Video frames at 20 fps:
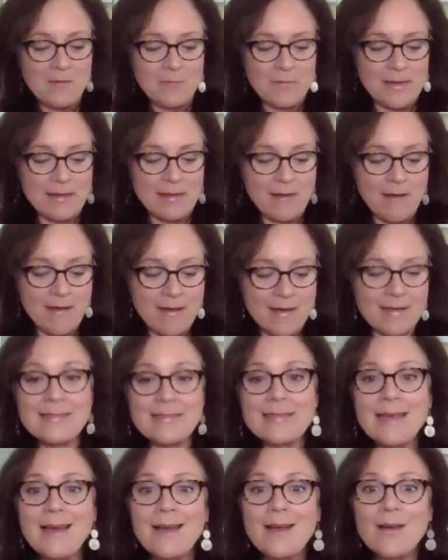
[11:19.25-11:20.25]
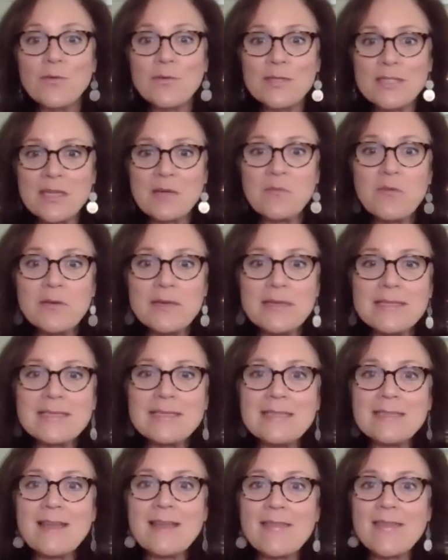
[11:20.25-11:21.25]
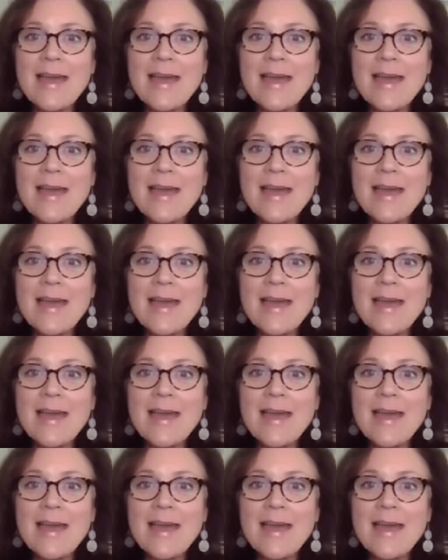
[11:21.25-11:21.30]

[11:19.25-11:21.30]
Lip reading: because for some reason,